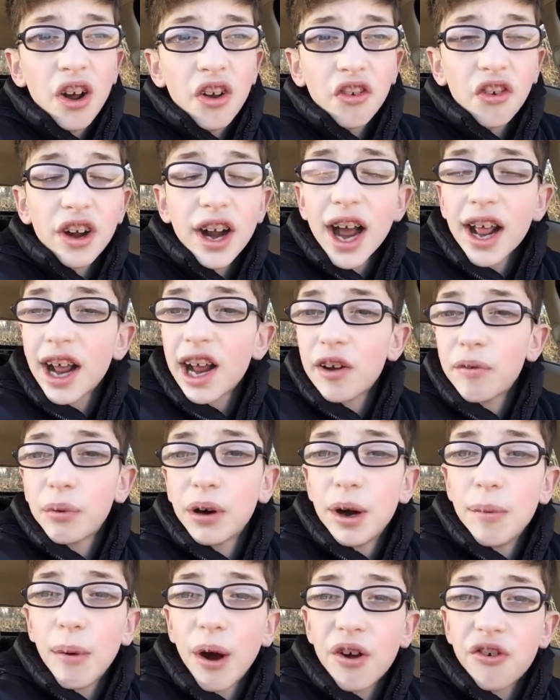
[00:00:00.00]
So yeah, that's
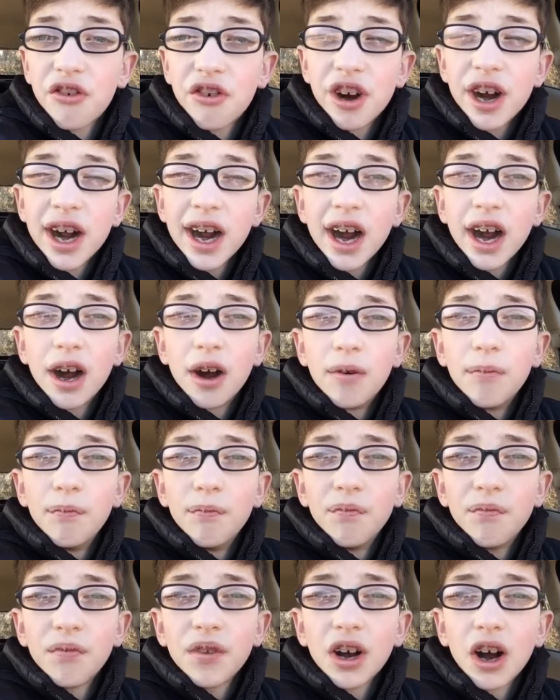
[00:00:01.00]
pretty much it.
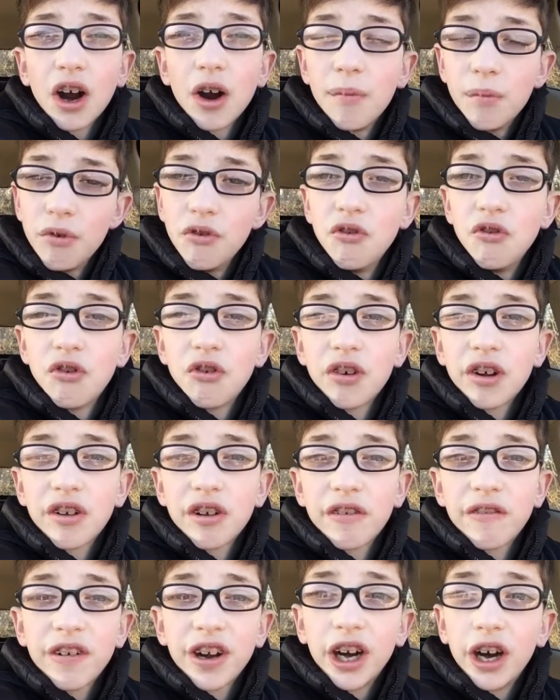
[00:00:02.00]
I hope you enjoyed
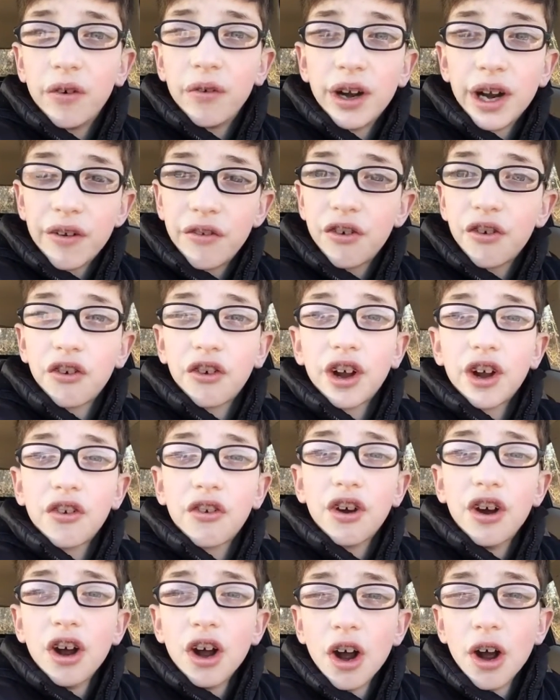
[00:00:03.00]
this video. If you
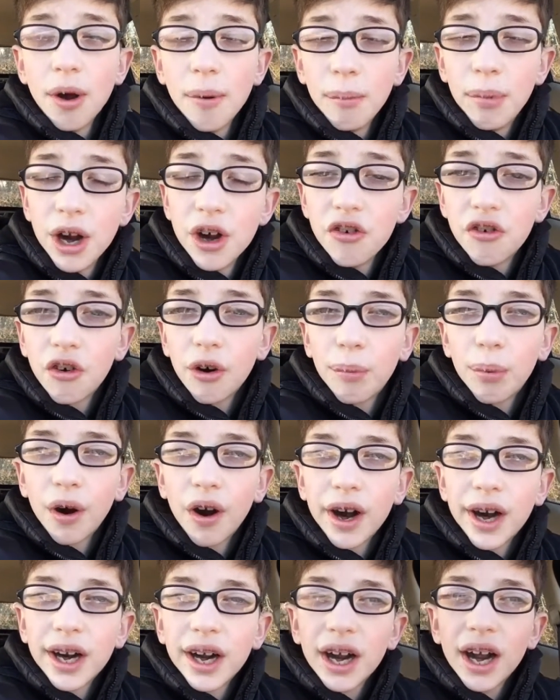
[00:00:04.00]
did, please drop a
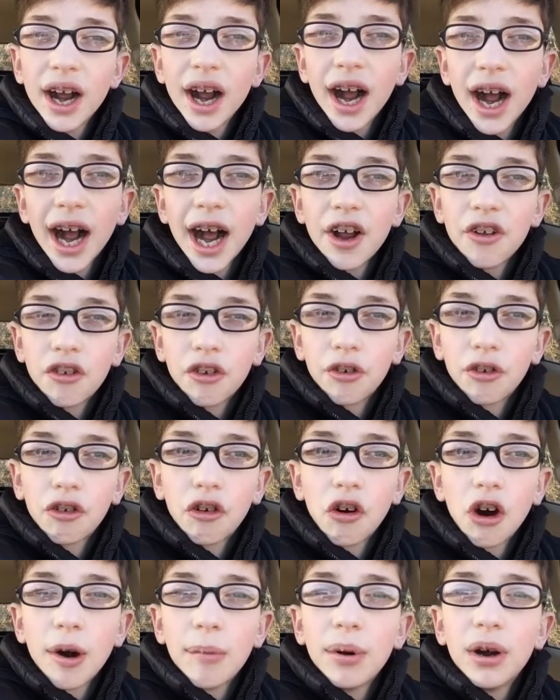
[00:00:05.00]
like and
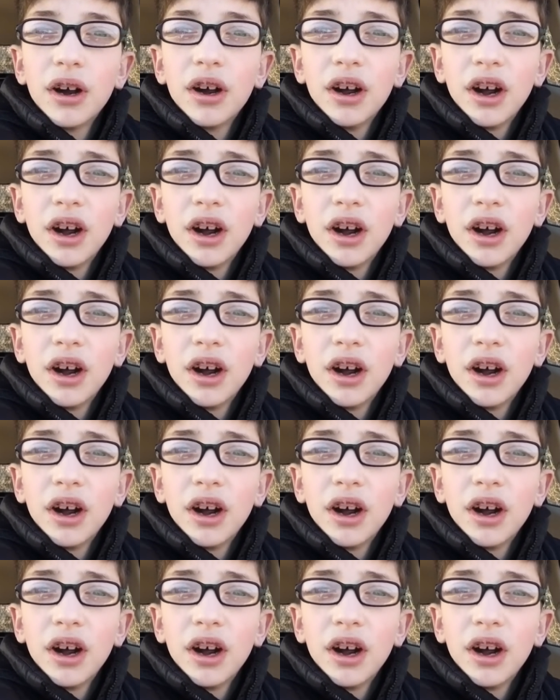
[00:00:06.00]
subscribe.